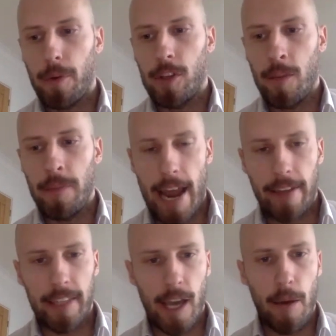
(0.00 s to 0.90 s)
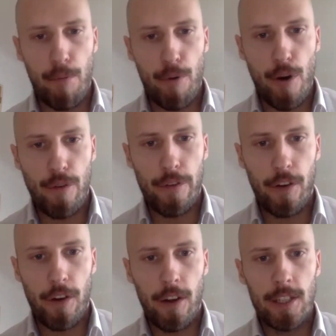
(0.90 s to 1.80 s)
with them, they have to get approval
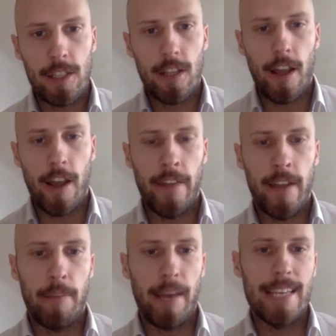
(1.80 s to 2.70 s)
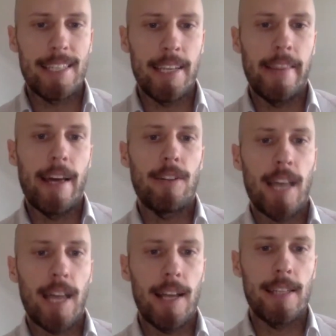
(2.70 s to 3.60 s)
first. And then basically they'll
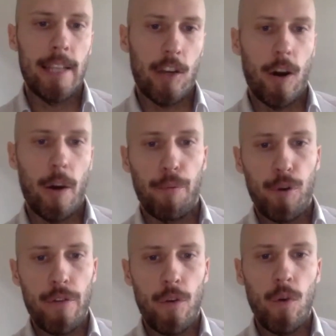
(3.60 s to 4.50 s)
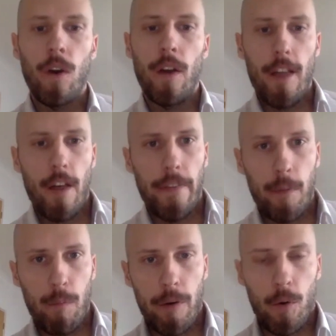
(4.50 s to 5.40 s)
tell us that they got approval.
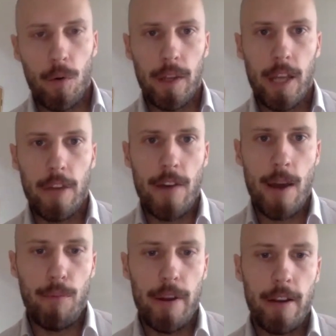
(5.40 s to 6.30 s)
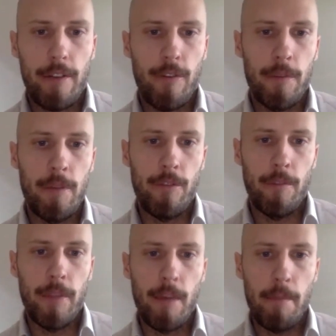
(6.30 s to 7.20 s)
Then we will order the fabric from them,
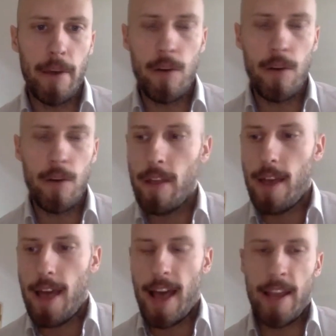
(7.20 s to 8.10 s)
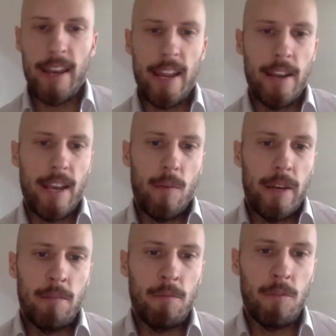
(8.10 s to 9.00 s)
from their mill and then yeah we
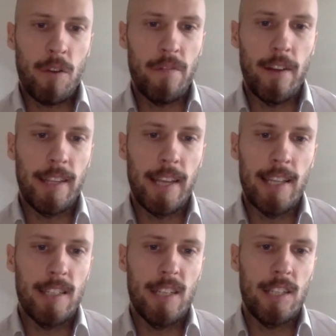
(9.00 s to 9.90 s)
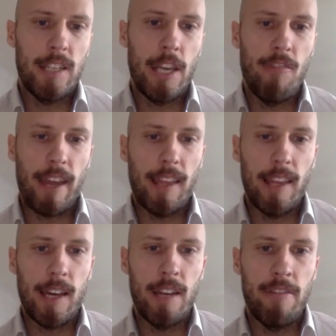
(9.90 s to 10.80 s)
can convert that into just like your regular
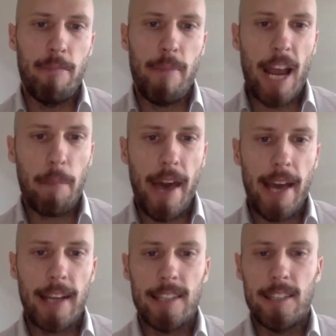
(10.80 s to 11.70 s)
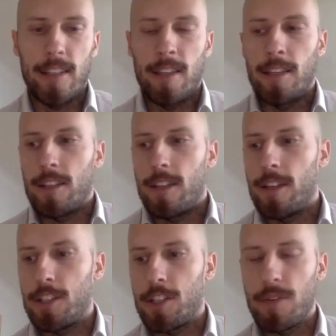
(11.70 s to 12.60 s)
kind of backpacks your, your
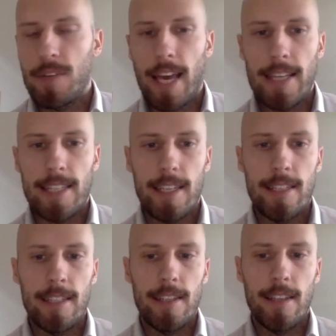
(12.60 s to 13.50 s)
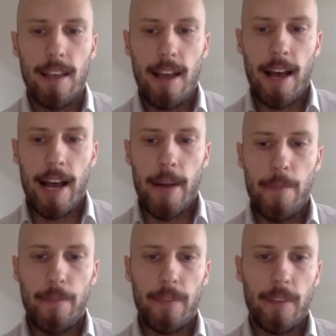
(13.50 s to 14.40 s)
suitcases
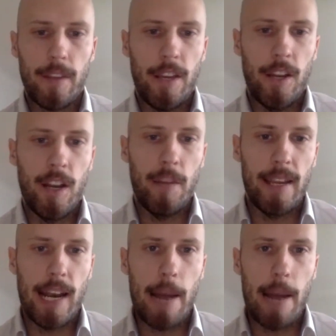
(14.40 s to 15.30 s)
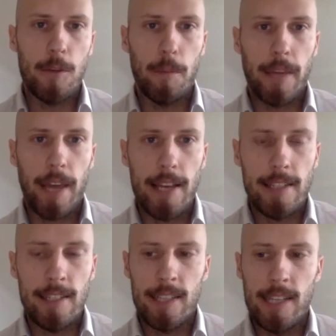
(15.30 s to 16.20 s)
um, you know what i mean your laptop
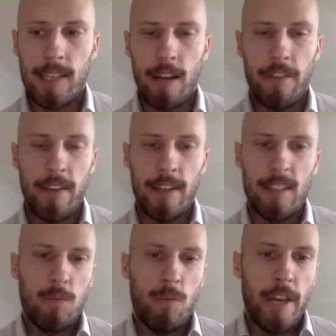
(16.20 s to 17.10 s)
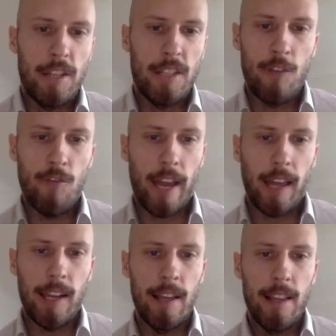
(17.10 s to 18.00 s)
cases these kind of things just where you'd see
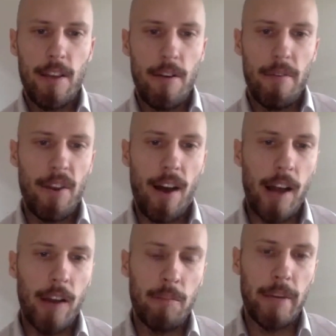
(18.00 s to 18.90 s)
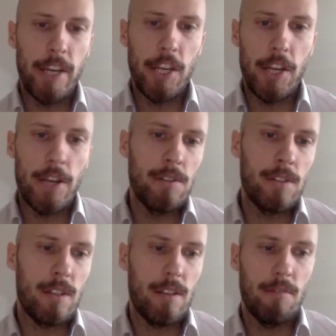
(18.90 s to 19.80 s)
regular nylon being
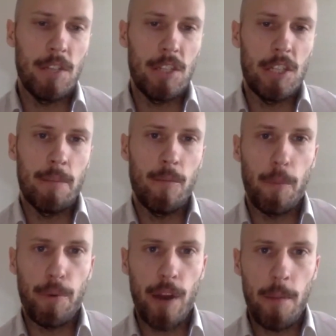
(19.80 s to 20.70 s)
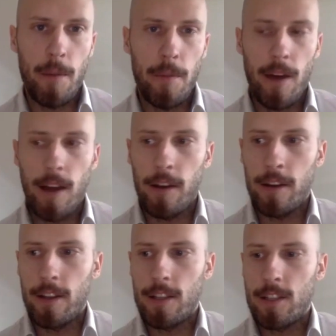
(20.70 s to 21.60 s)
used it's just a more premium nylon
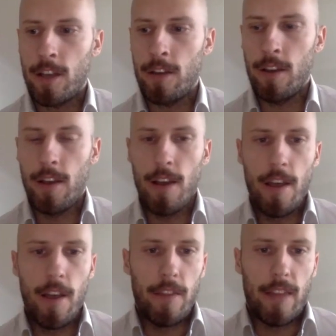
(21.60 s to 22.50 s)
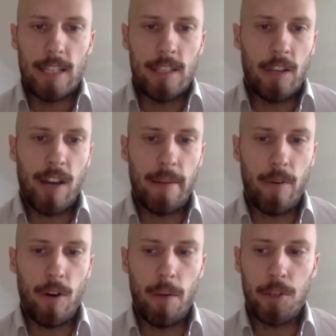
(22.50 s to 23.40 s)
so that's an
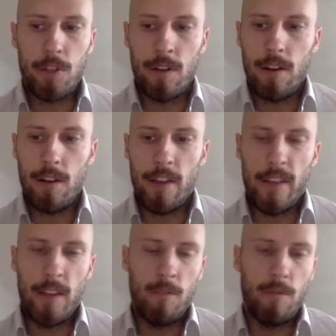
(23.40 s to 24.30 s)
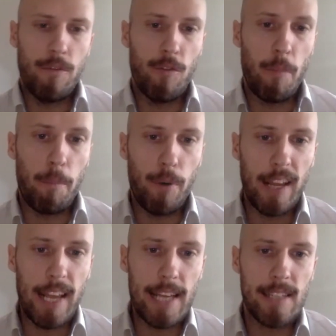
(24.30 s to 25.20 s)
incredible option and then for
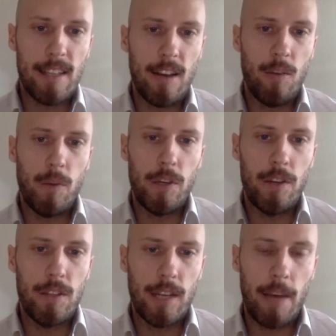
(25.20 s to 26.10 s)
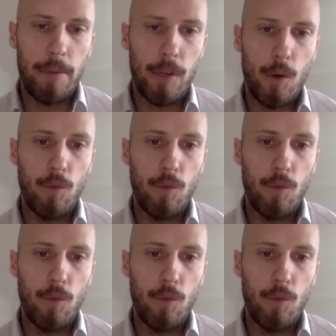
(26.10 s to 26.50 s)
polyester we use a company called